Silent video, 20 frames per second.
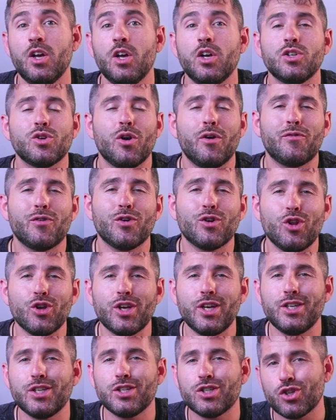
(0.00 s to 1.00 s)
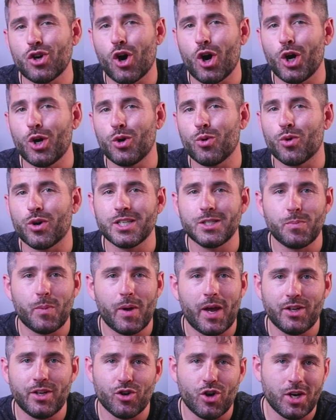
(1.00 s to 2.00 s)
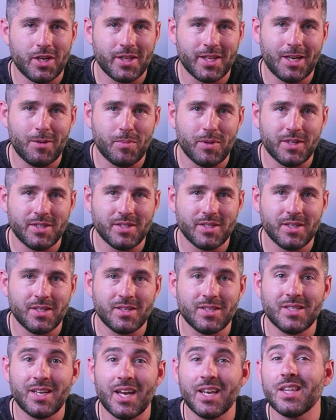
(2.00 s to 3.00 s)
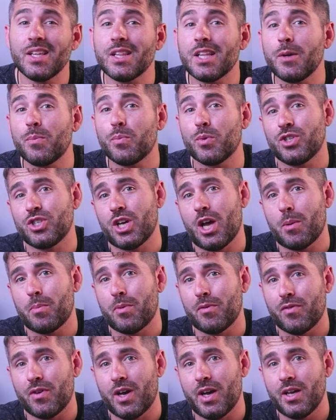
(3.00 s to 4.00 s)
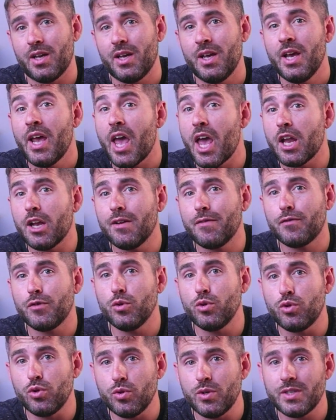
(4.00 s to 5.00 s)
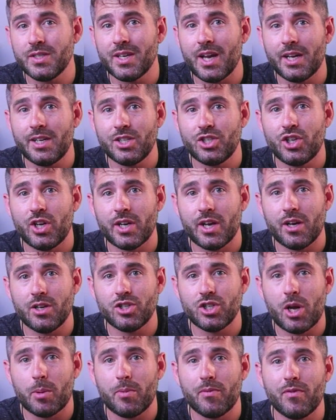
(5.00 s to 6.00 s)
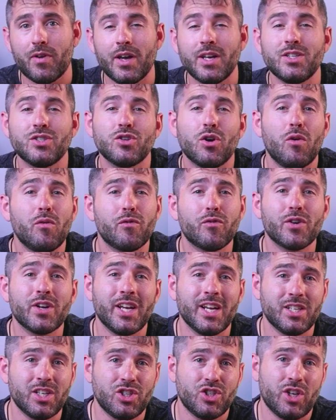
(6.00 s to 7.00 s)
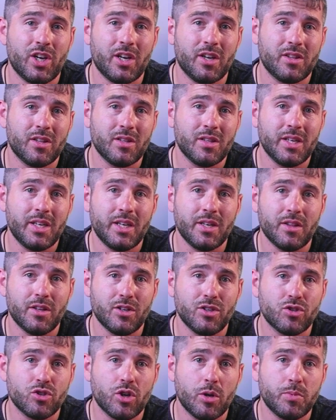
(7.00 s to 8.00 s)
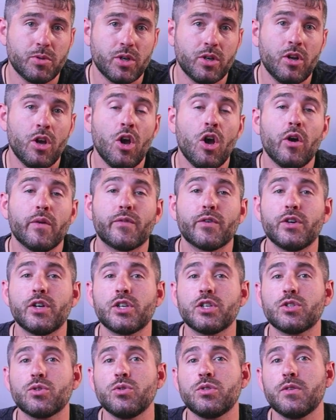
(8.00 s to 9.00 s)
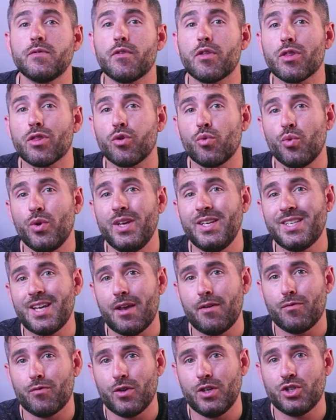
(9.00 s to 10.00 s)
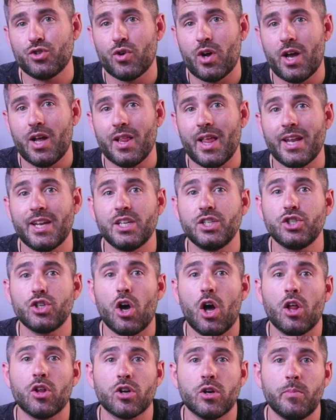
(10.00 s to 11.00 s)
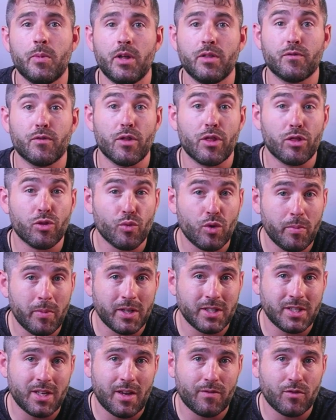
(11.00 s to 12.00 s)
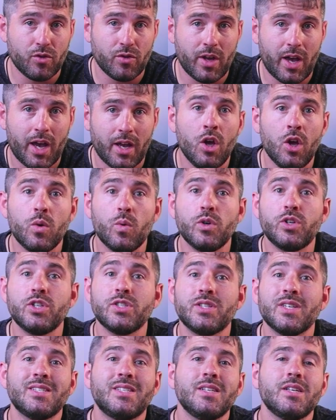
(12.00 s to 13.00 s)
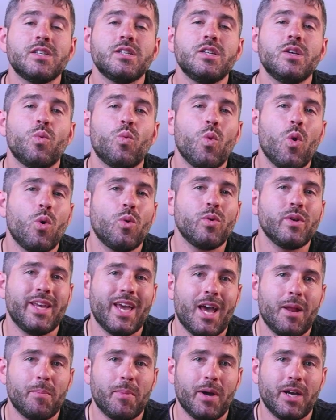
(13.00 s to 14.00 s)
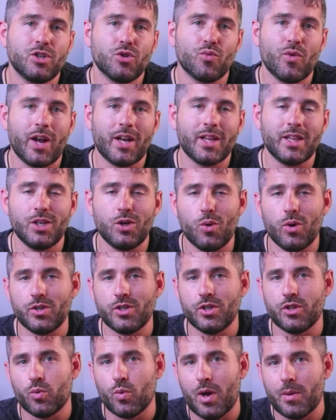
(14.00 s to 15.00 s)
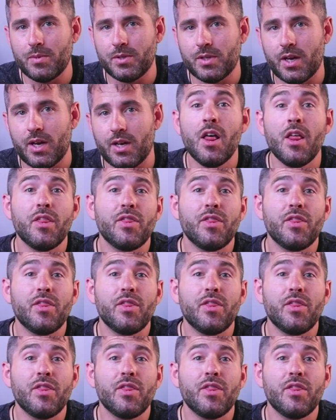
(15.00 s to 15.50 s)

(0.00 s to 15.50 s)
So if you're looking to start or expand your online business, take the leap with Shopify. And if you do decide to check out Shopify, don't forget to check out the link in the description for an exclusive three day free trial and a dollar a month for three months after that, which is a deal you won't get by directly going to their website.